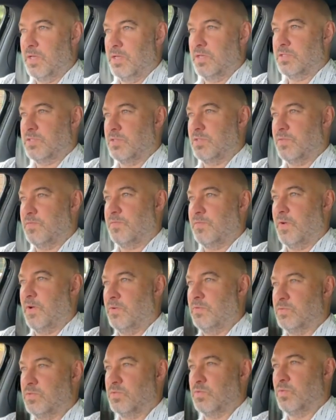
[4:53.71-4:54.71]
So the
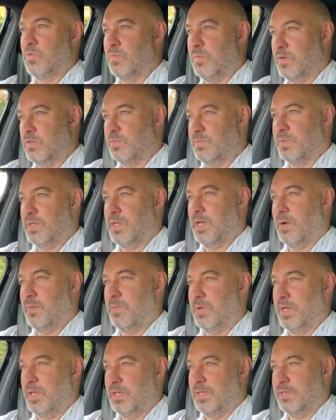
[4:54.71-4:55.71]
phones are almost
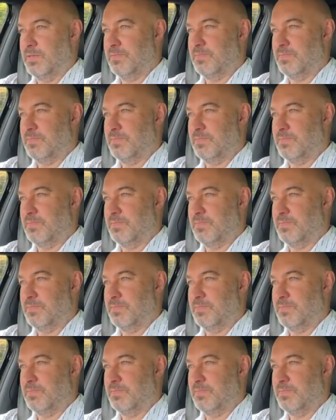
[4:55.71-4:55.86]
becoming,